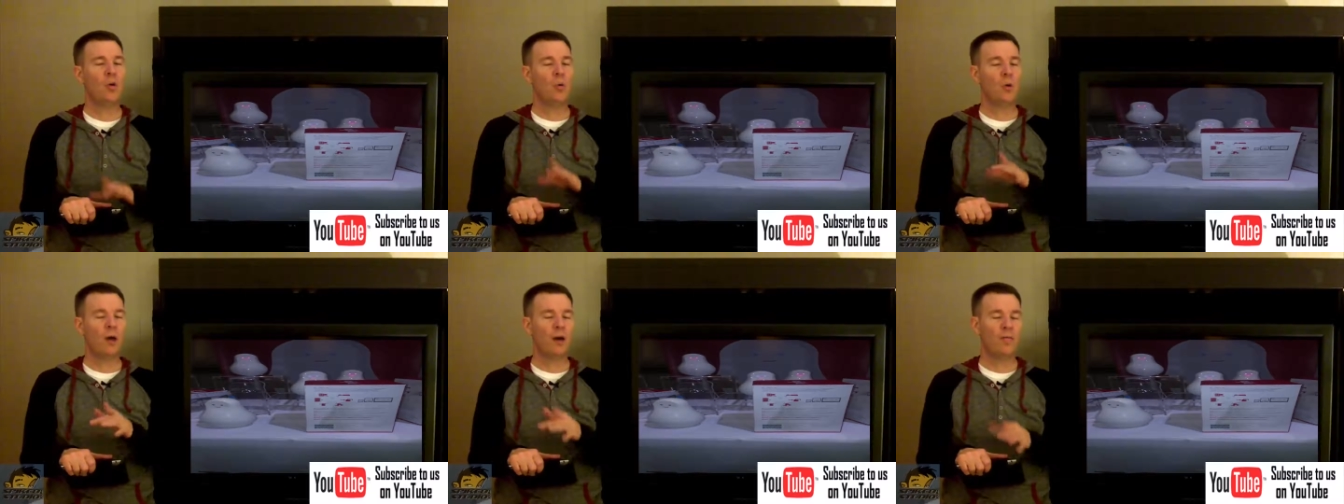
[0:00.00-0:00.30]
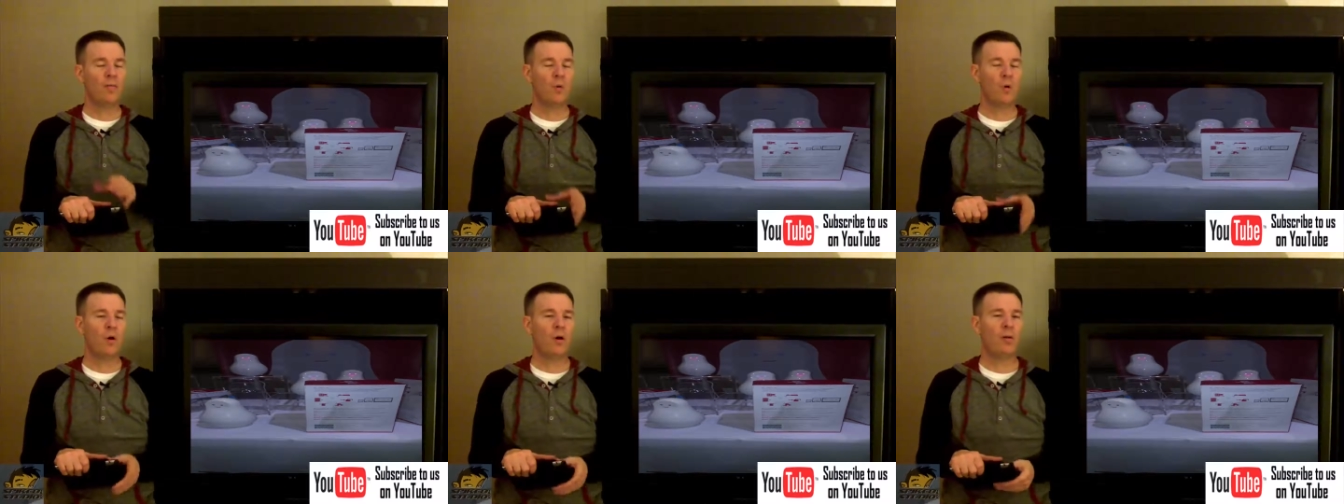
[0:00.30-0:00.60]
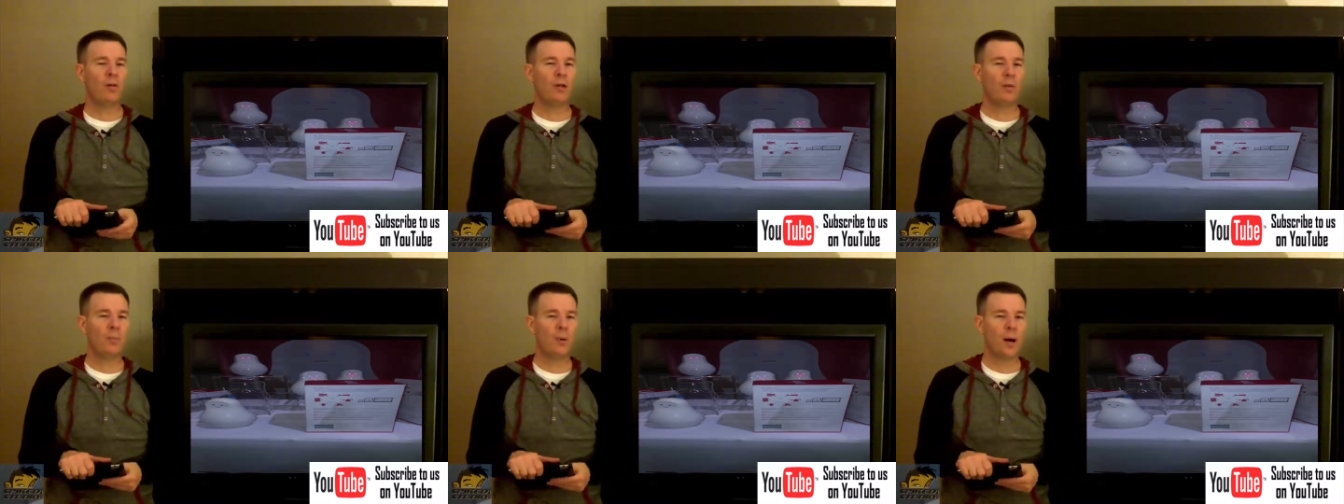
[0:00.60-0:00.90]
We'll have more
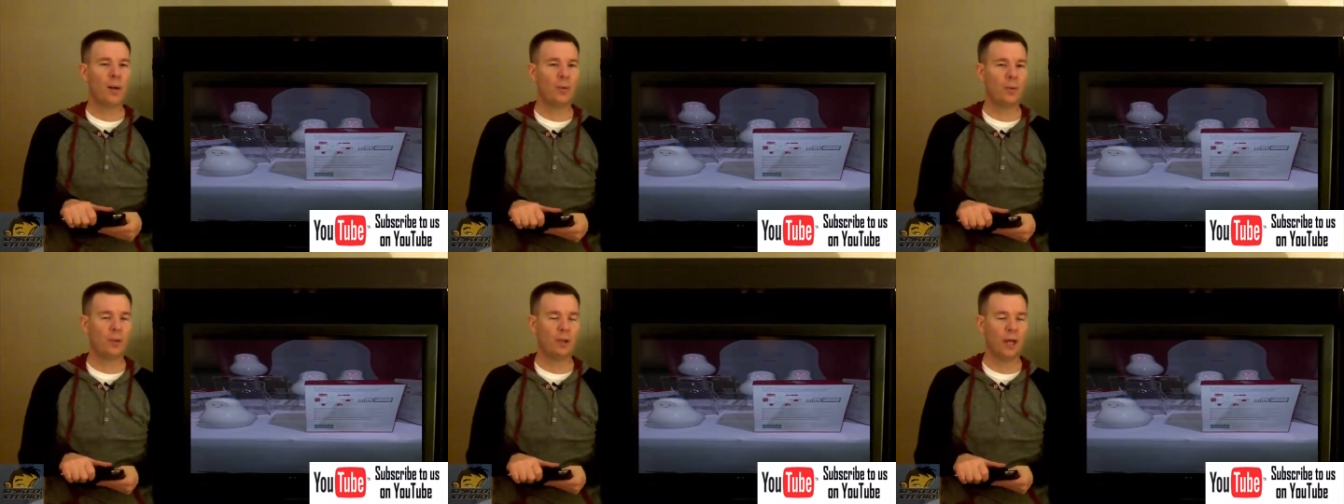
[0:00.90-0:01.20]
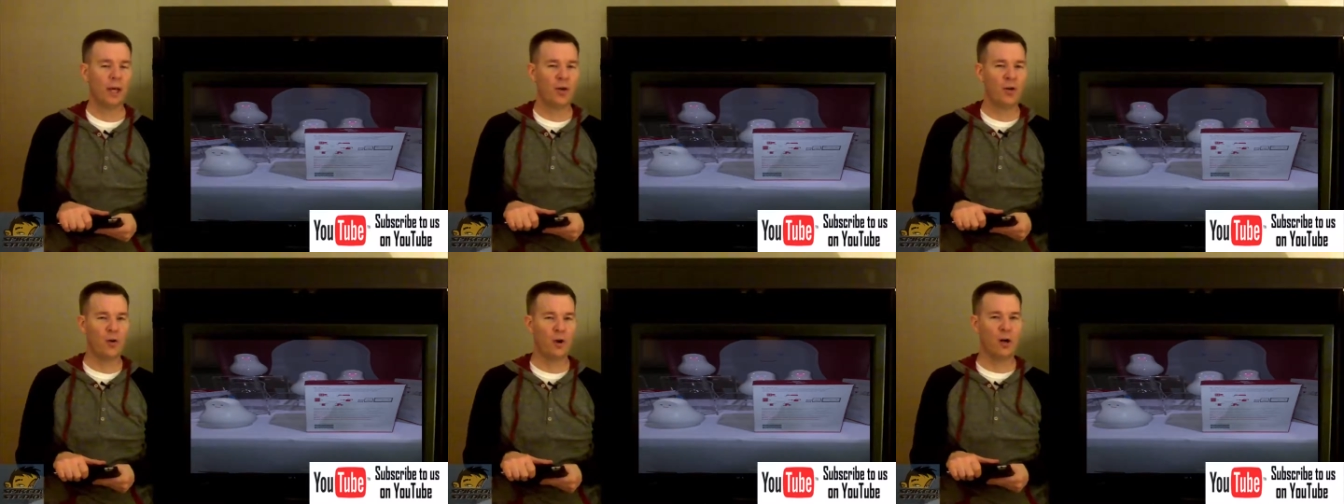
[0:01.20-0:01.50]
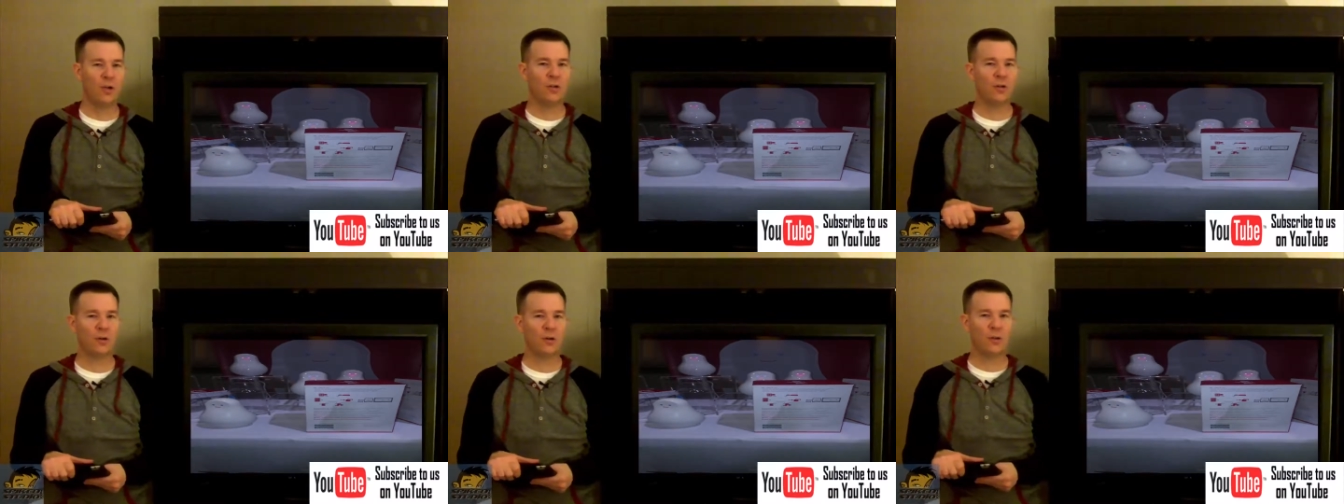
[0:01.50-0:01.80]
on them probably later
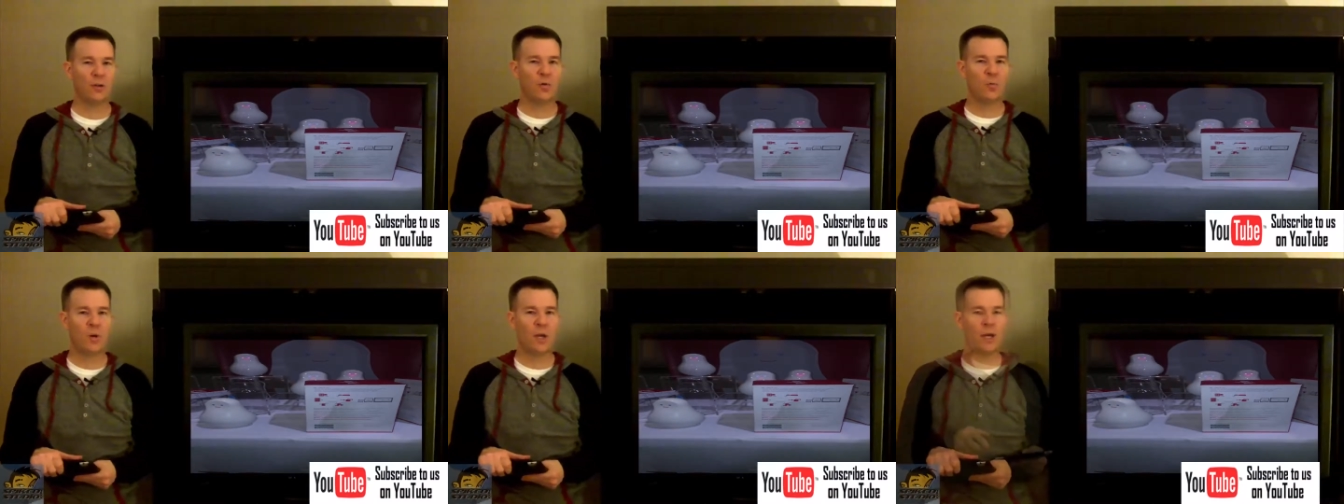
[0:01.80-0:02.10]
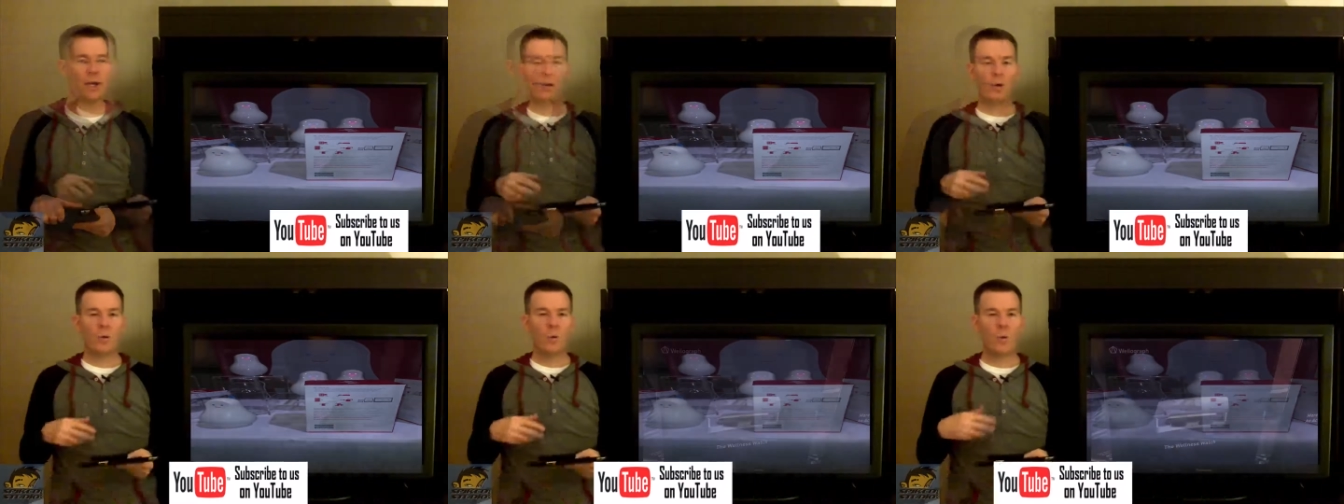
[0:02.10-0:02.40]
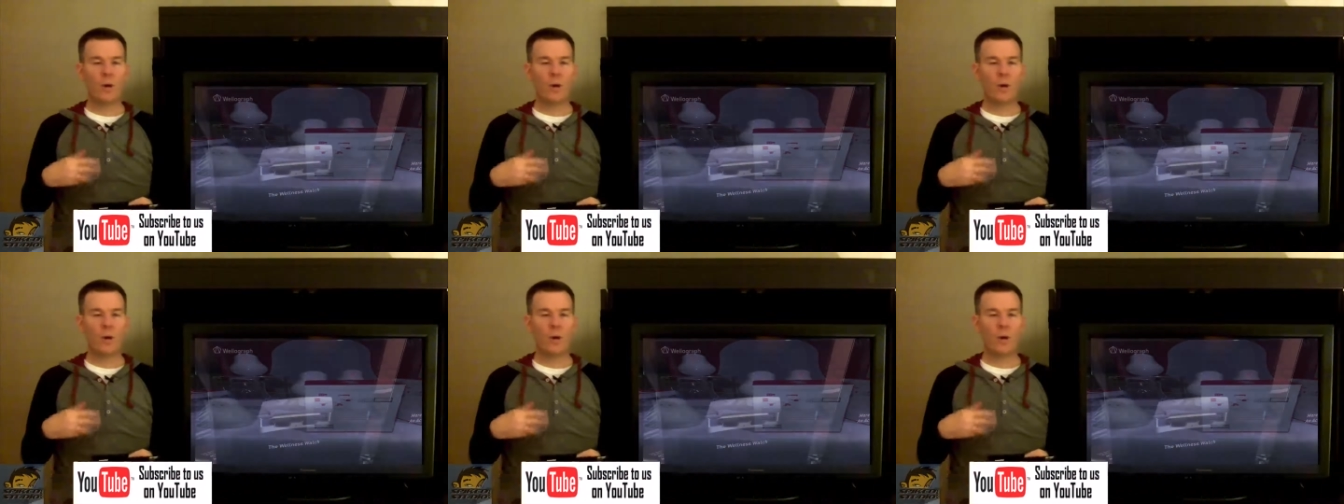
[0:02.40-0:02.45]
on during the week.